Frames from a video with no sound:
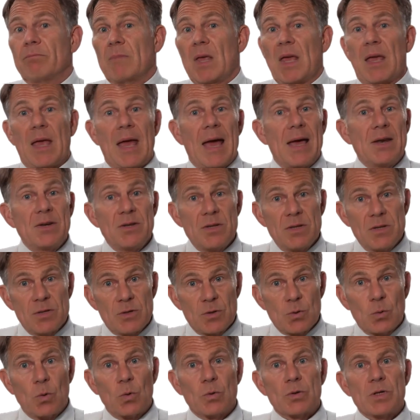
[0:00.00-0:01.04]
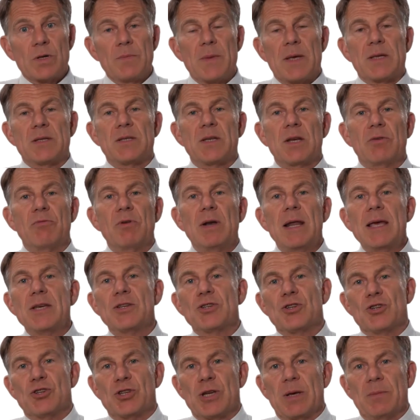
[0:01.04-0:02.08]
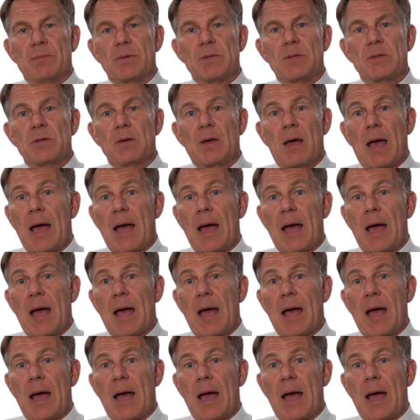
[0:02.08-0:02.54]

It can distort domestic relationships